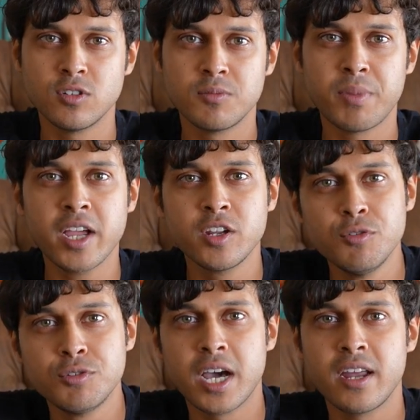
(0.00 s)
owner, buying a
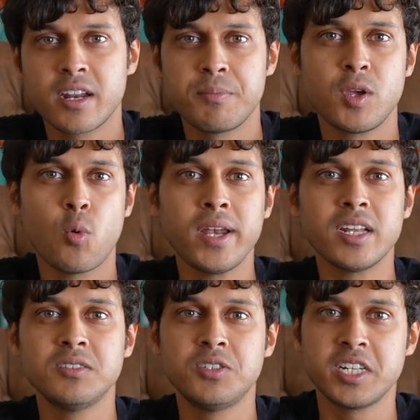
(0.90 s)
new tire can be quite
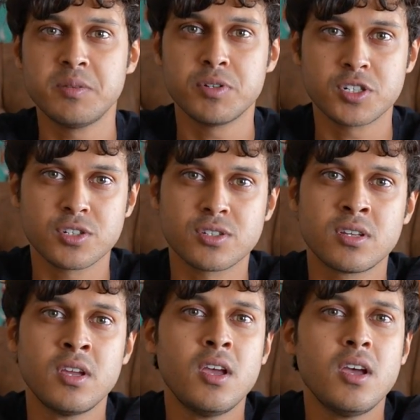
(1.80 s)
a tricky purchase.